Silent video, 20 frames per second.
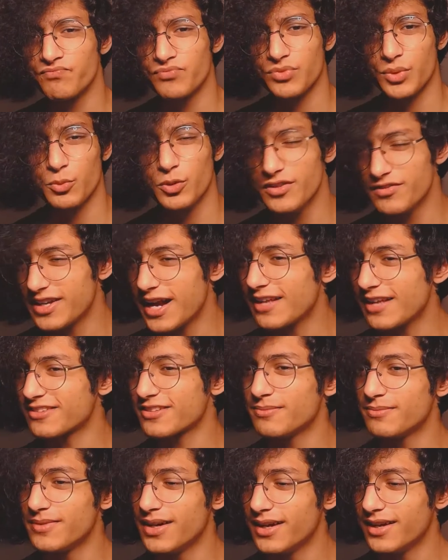We've got
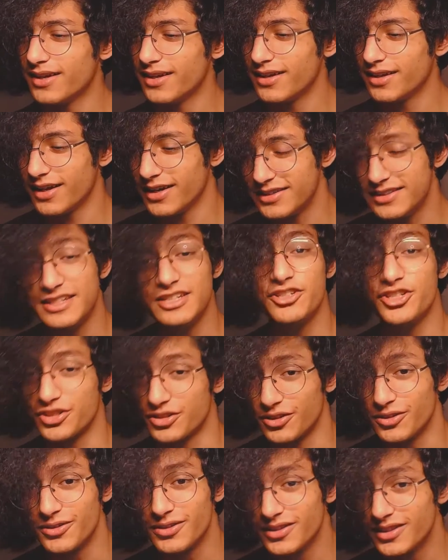some
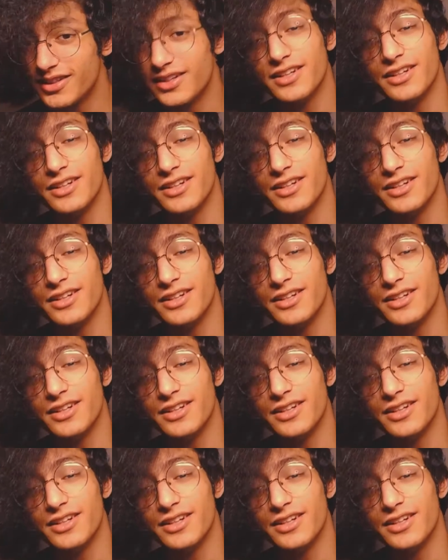additional,